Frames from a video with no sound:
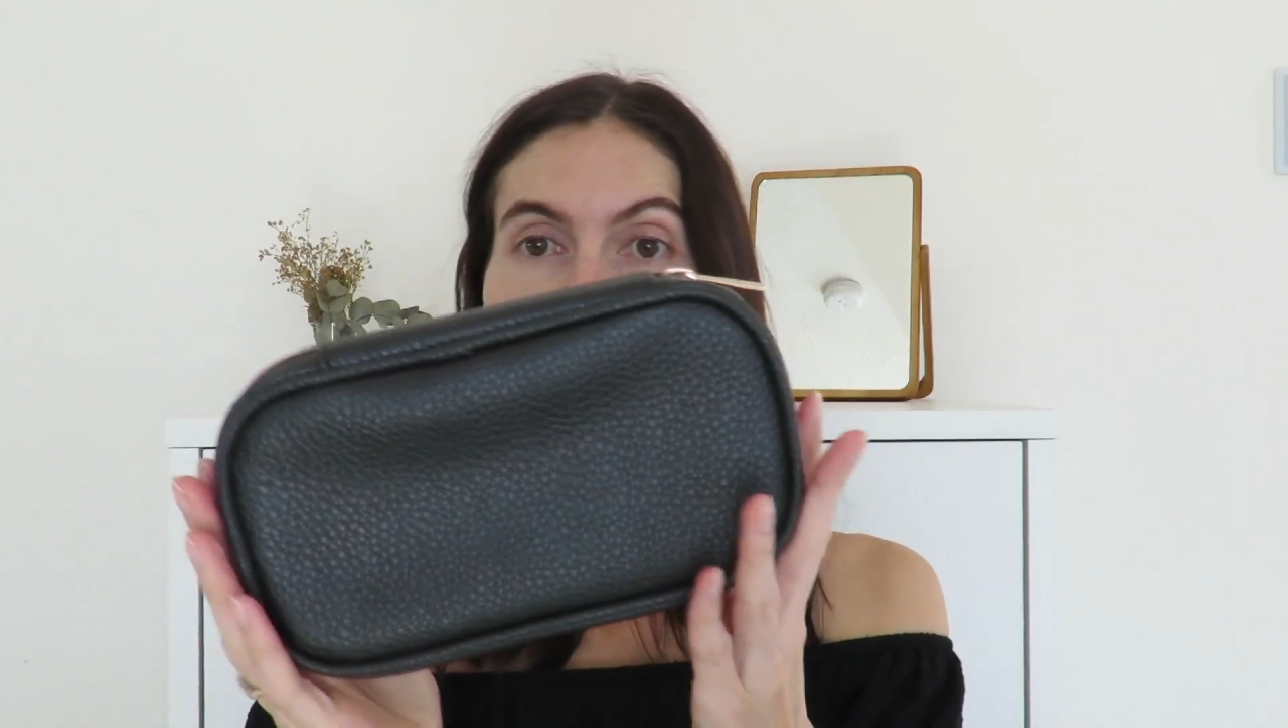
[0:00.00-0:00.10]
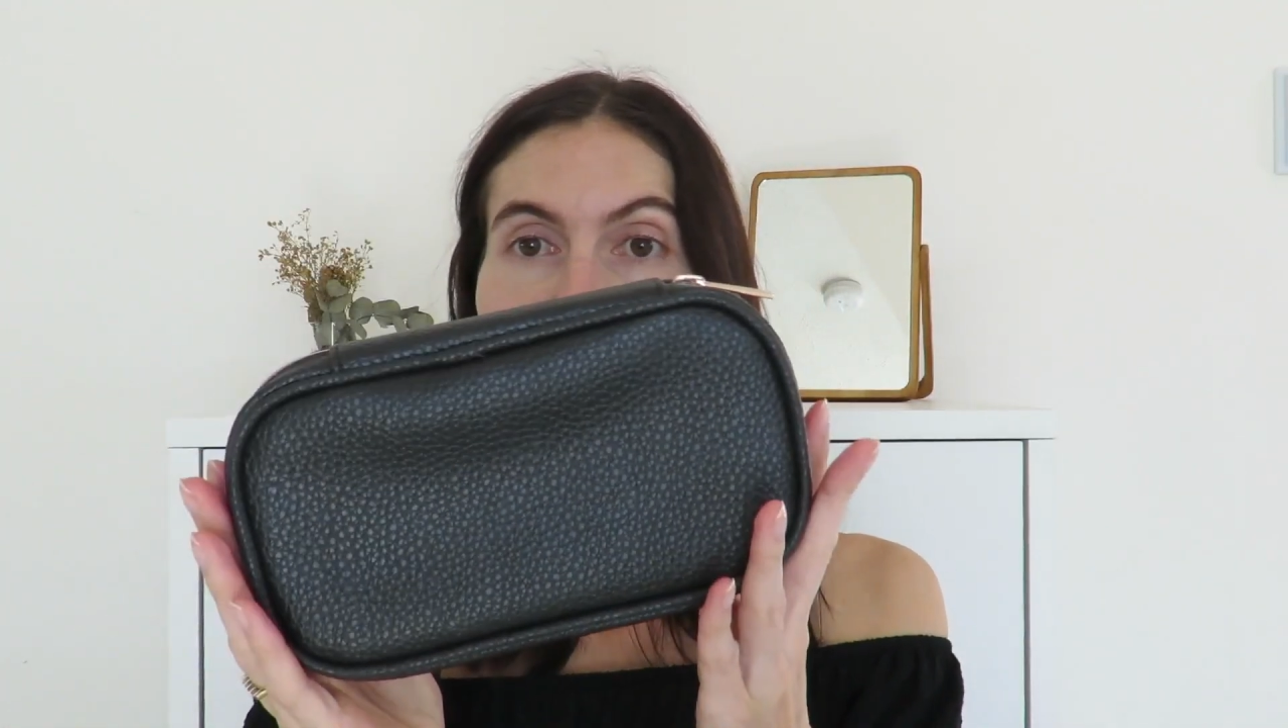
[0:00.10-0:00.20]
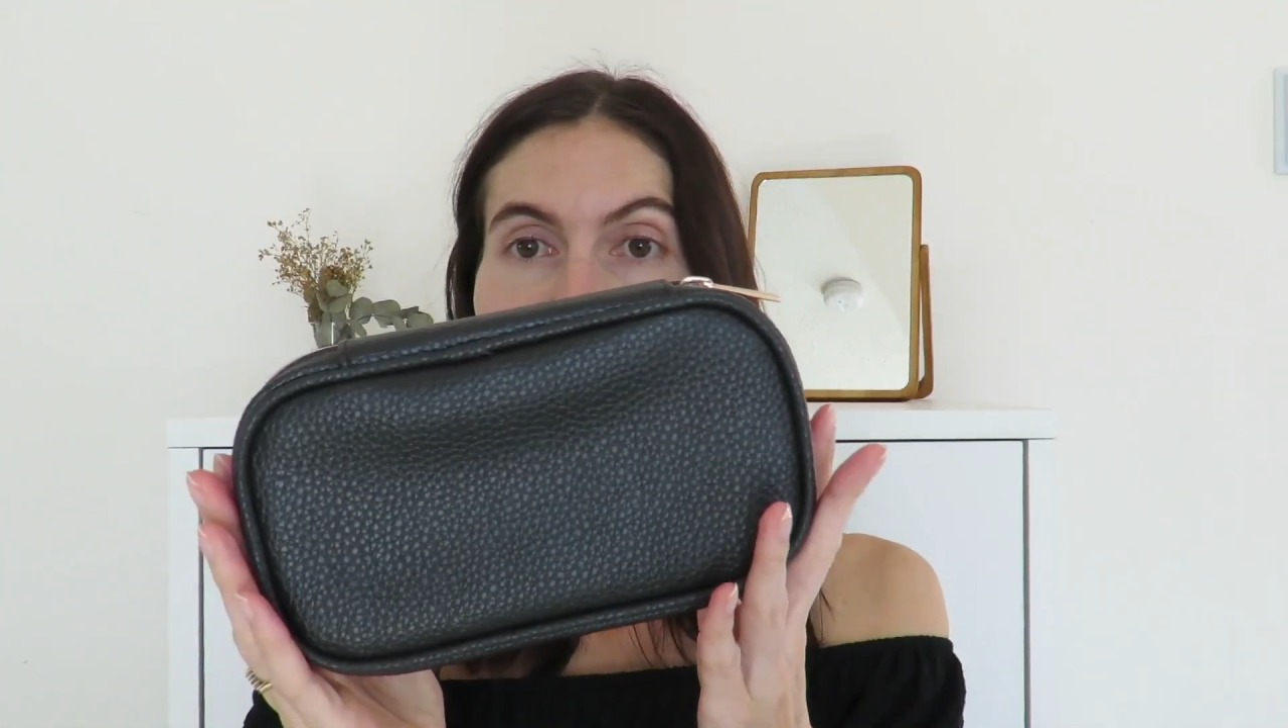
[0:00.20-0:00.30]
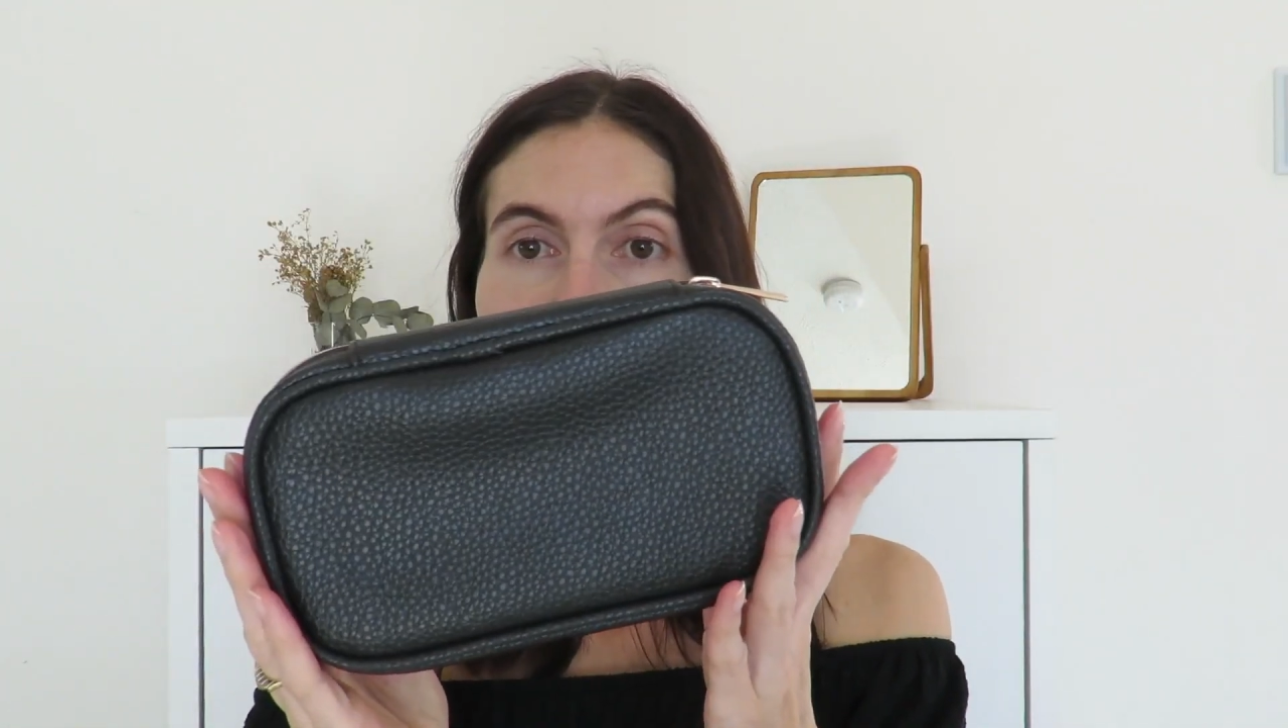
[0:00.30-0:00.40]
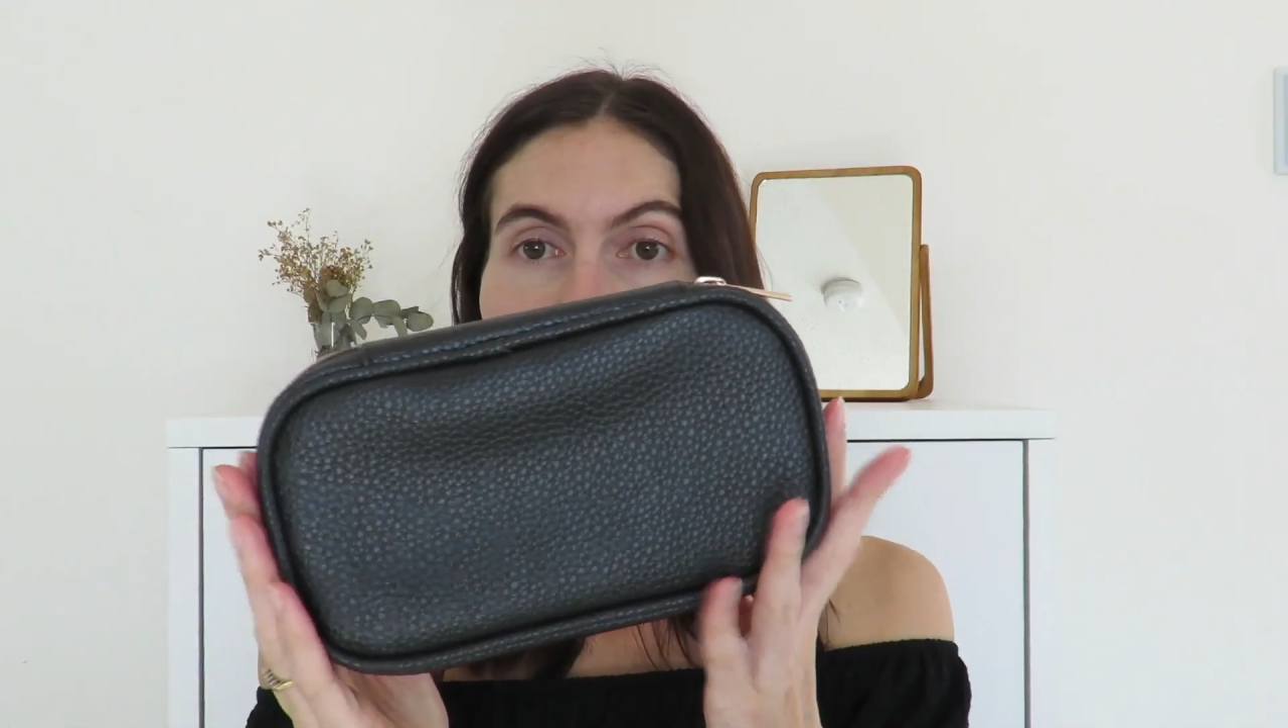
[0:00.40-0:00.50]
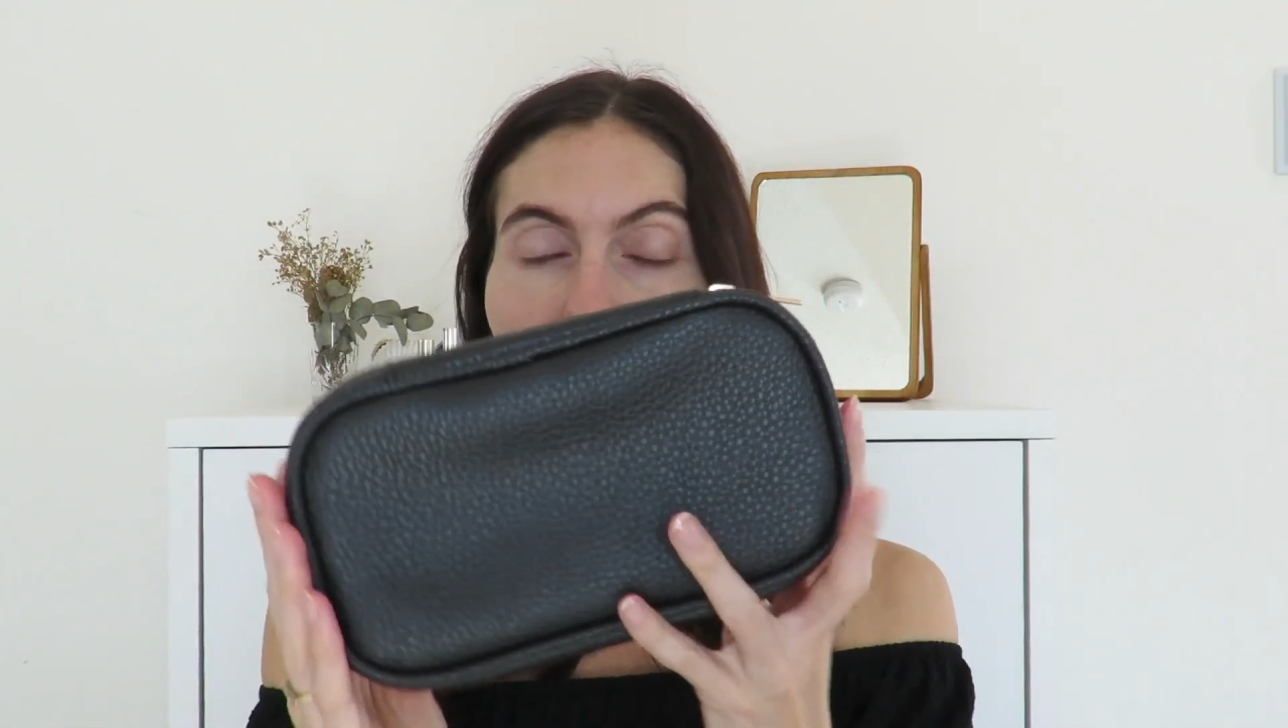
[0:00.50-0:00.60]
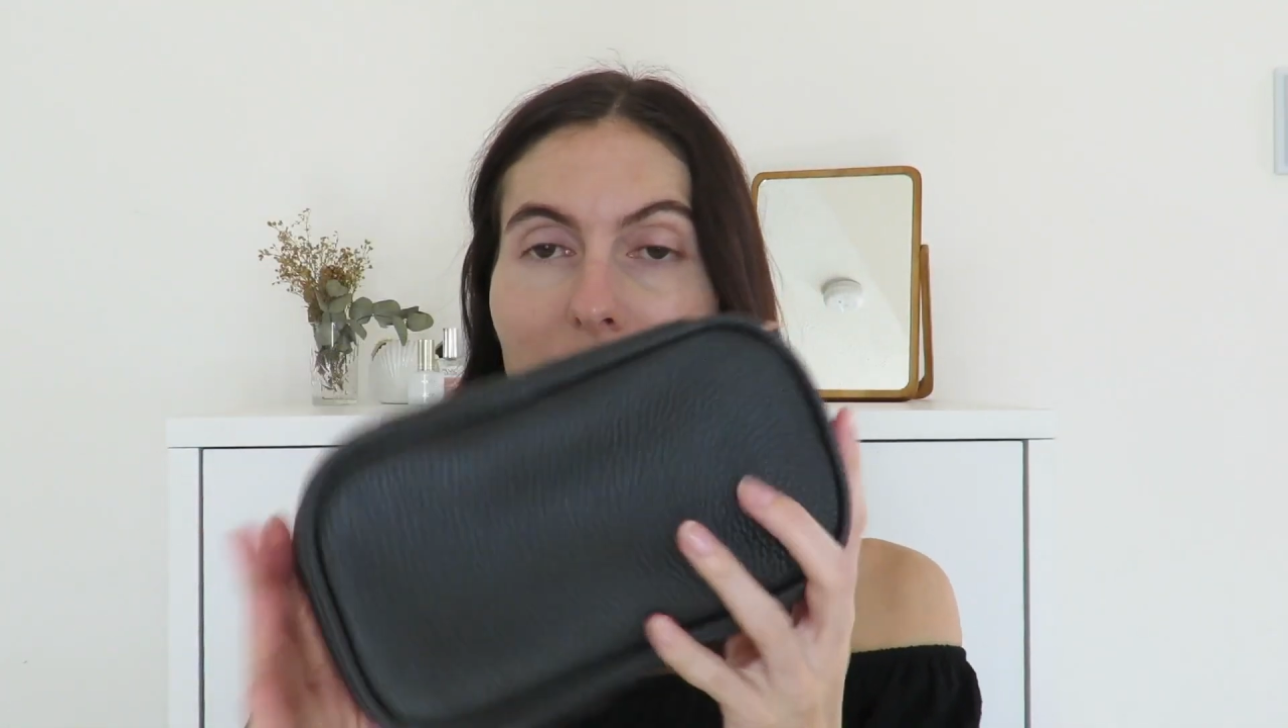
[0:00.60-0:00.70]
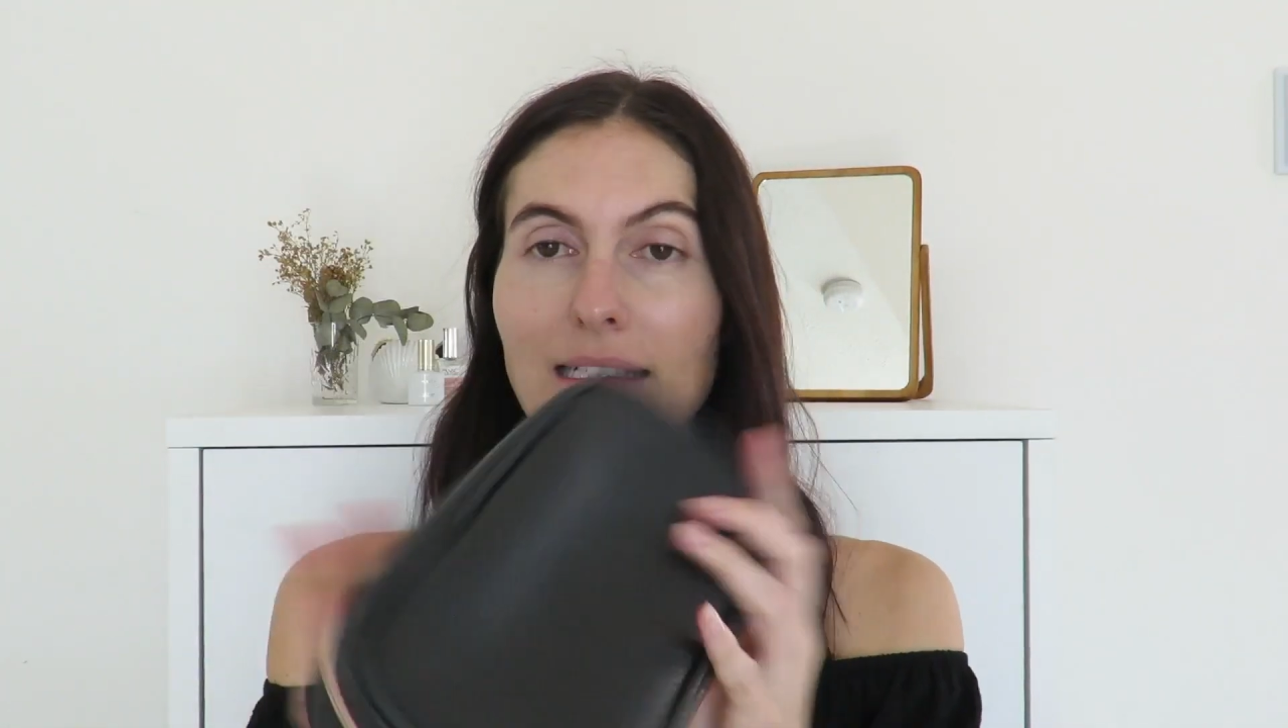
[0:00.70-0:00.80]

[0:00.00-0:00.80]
bag.